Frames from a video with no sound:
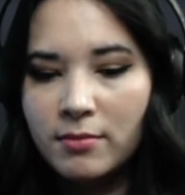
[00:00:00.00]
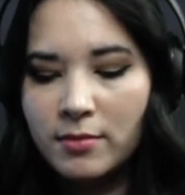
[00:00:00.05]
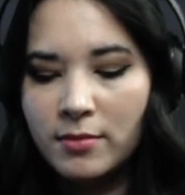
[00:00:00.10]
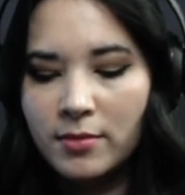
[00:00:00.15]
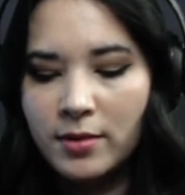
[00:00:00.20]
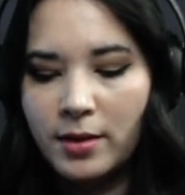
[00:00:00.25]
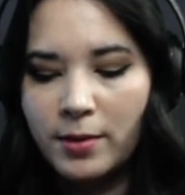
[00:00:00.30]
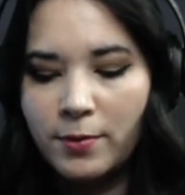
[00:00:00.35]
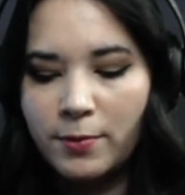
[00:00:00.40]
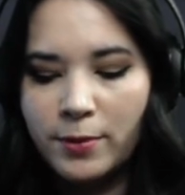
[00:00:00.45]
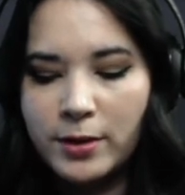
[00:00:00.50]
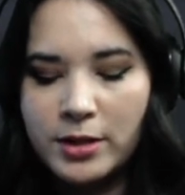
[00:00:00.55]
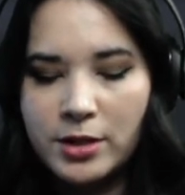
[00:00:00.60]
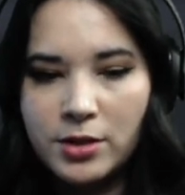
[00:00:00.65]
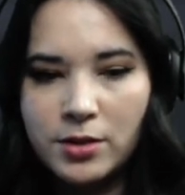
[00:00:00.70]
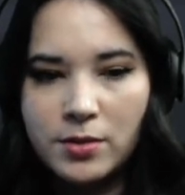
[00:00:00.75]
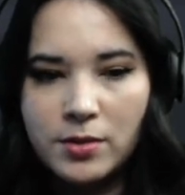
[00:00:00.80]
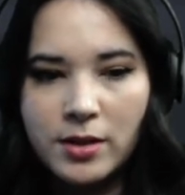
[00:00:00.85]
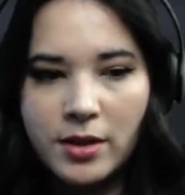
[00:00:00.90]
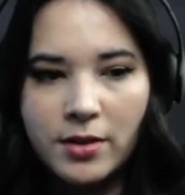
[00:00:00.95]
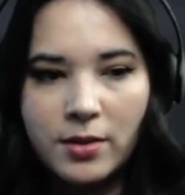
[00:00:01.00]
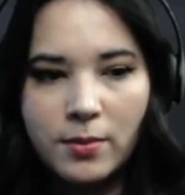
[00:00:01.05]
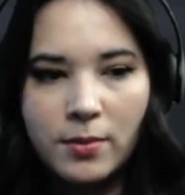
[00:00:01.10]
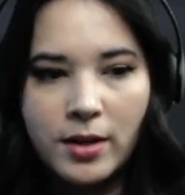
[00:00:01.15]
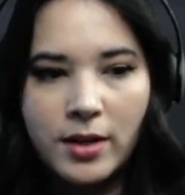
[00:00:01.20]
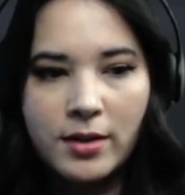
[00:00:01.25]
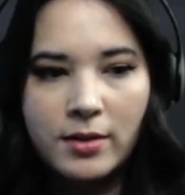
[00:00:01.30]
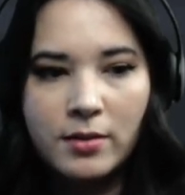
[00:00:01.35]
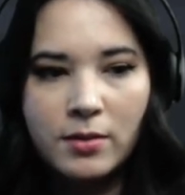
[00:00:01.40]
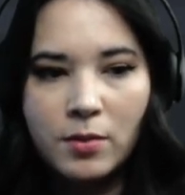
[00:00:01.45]
If we do another
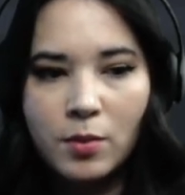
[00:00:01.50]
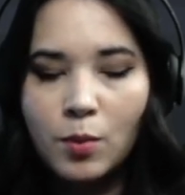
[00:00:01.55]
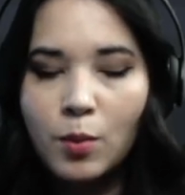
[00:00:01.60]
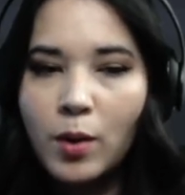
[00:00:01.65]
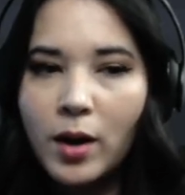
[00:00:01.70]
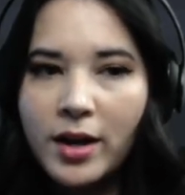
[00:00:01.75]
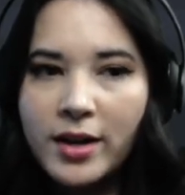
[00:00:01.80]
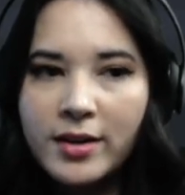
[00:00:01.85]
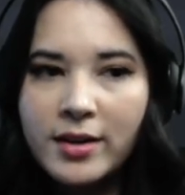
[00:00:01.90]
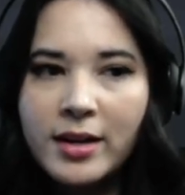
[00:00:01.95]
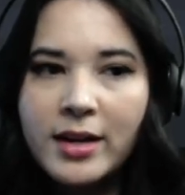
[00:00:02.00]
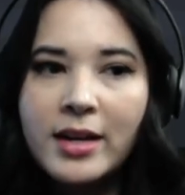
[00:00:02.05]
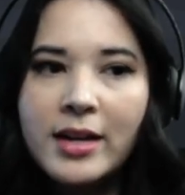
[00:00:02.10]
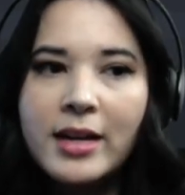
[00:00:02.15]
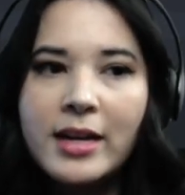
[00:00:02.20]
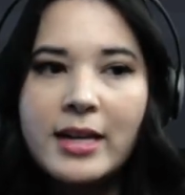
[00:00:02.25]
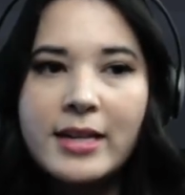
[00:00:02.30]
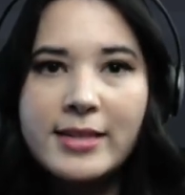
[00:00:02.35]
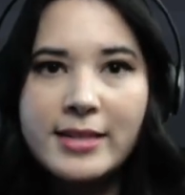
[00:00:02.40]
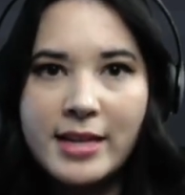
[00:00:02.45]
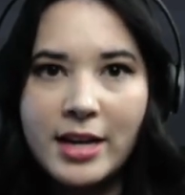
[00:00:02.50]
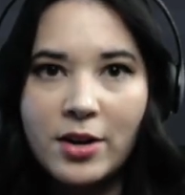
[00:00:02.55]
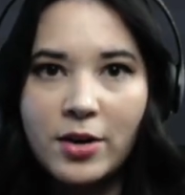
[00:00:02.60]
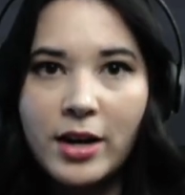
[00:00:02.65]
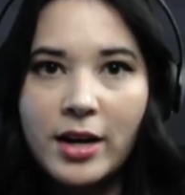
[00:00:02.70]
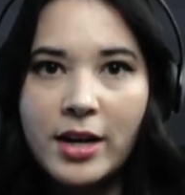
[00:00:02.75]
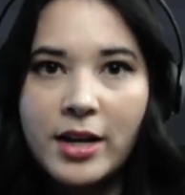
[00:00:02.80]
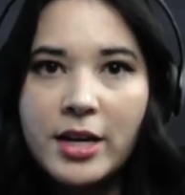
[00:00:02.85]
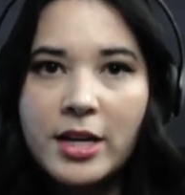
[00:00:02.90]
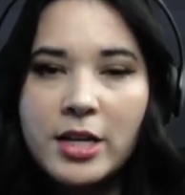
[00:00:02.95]
one, 1,
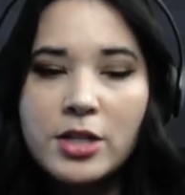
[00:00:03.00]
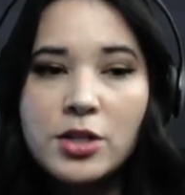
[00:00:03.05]
etc.